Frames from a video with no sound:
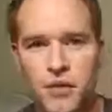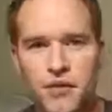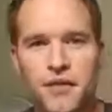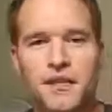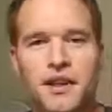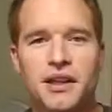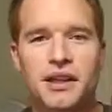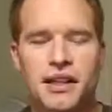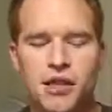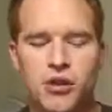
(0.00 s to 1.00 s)
When
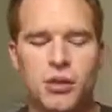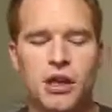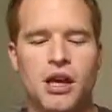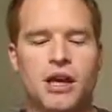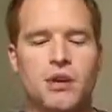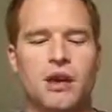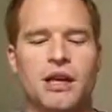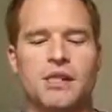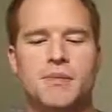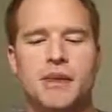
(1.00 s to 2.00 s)
revealing the cube, you
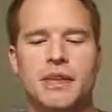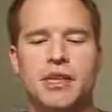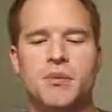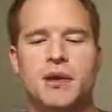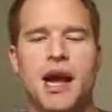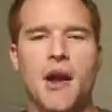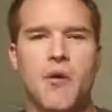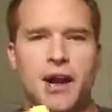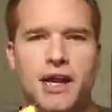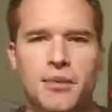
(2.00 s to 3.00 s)
want to spin the cube kind
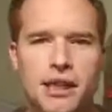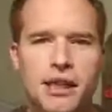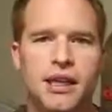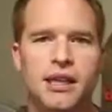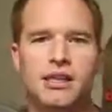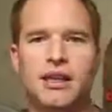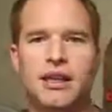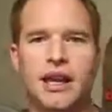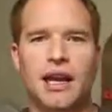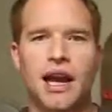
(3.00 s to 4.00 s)
of randomly
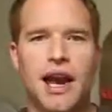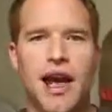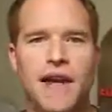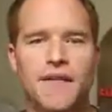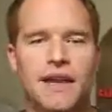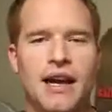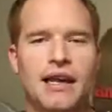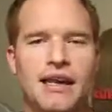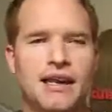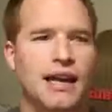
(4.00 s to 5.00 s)
so that they kind of have the
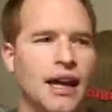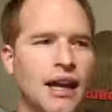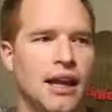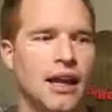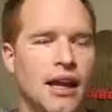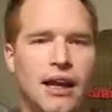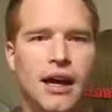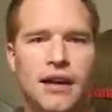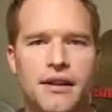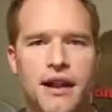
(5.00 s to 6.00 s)
idea
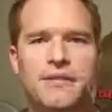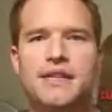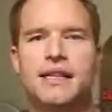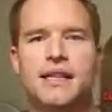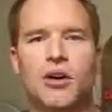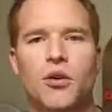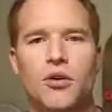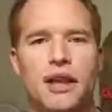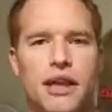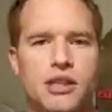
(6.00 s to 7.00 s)
that they've seen the
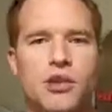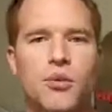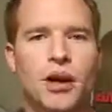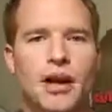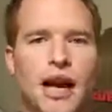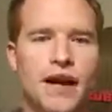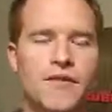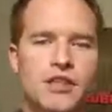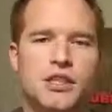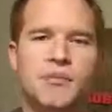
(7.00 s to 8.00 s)
whole thing. So you want to
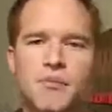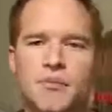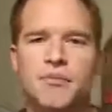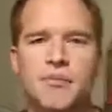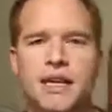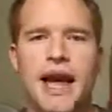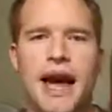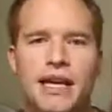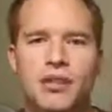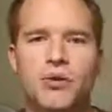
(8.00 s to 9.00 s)
kind of just be
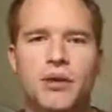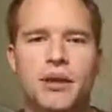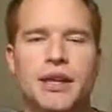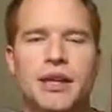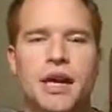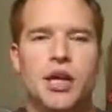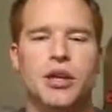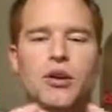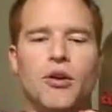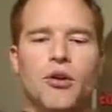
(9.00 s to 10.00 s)
casual with it.
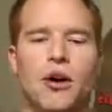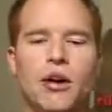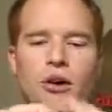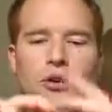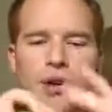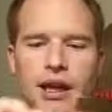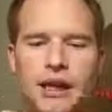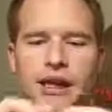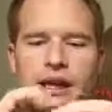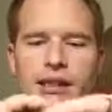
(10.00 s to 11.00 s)
You don't want to go
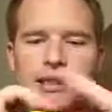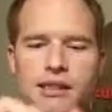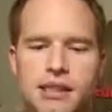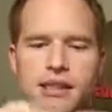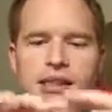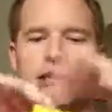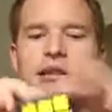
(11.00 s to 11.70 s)
like this